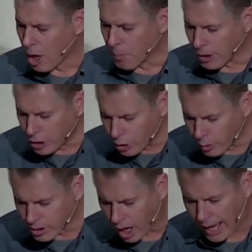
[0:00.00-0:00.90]
but you
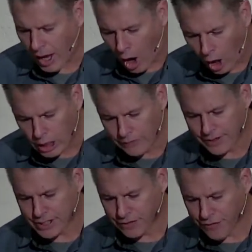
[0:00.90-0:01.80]
and I, all of
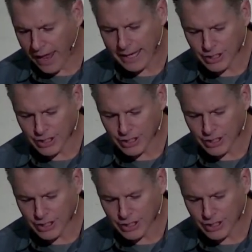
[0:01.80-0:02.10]
us, face